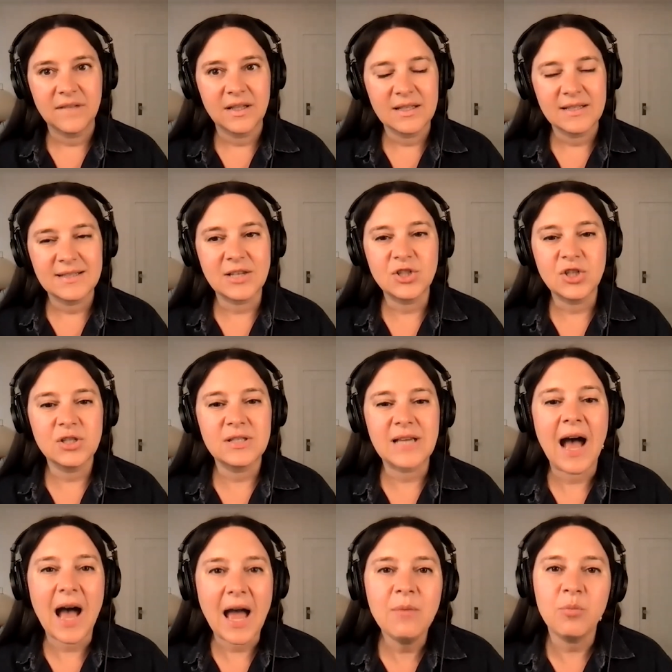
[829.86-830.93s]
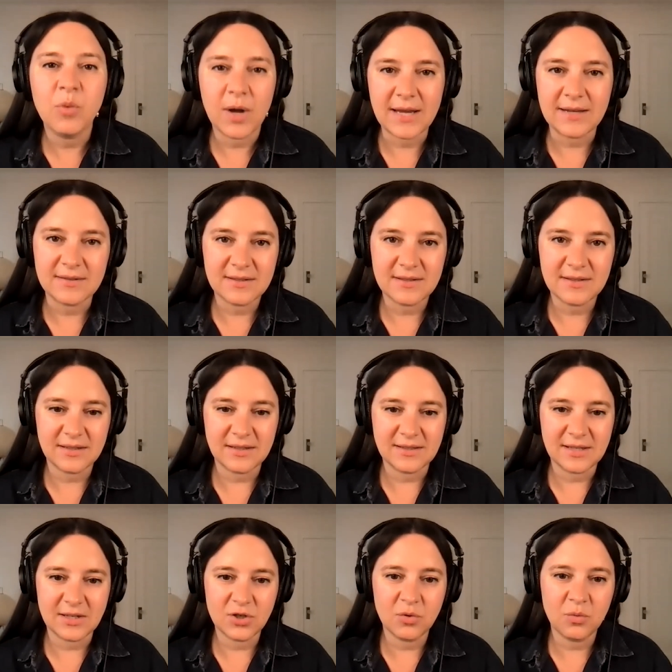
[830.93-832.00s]
such a time waste
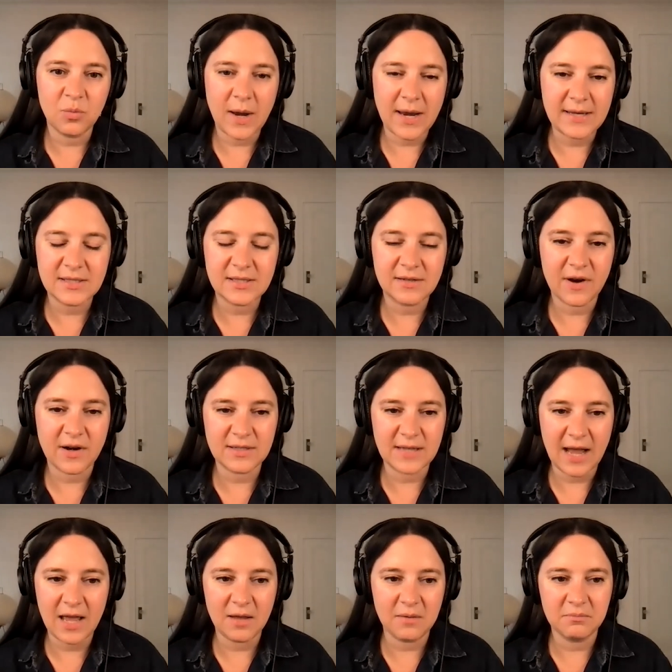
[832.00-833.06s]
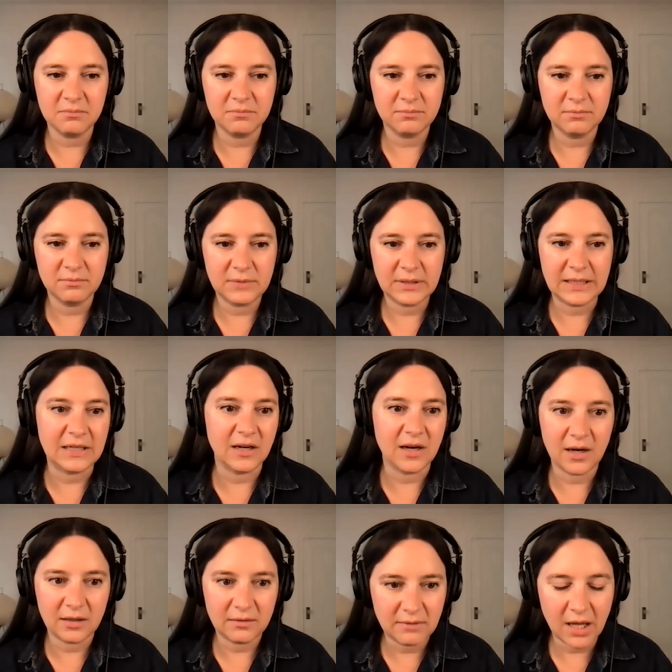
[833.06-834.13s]
it's such a waste of our time
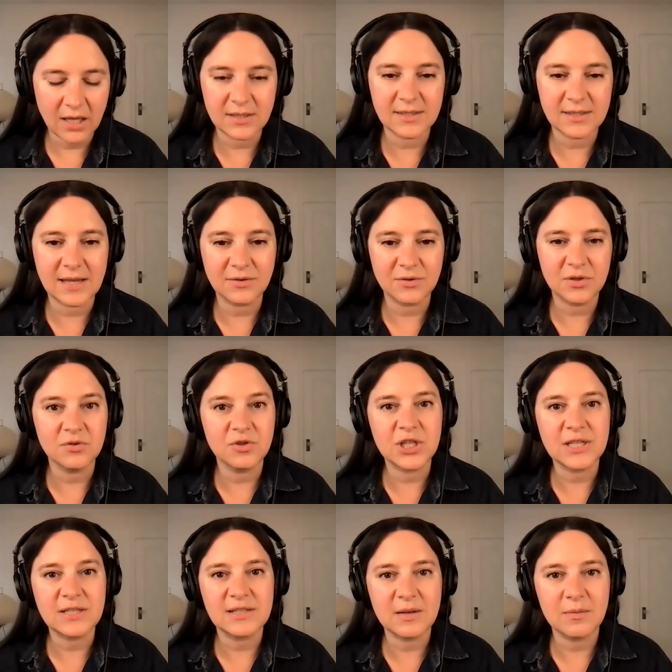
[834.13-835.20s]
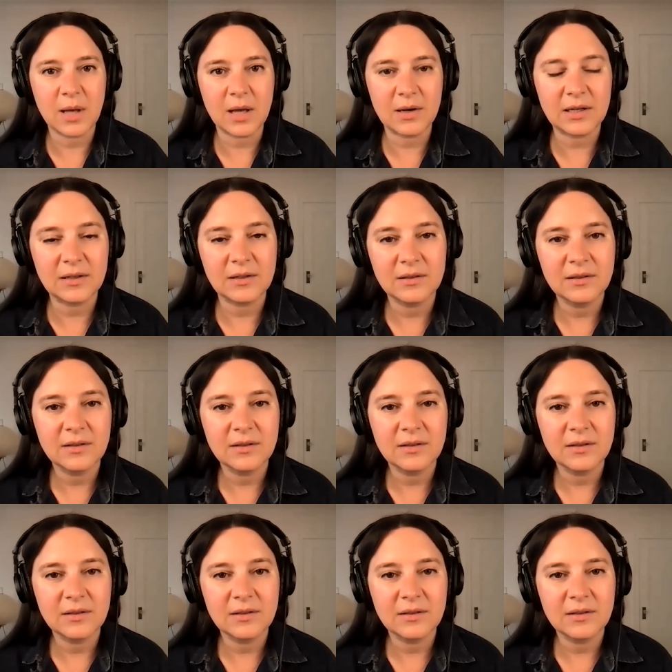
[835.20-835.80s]
here not to sound too cheesy about it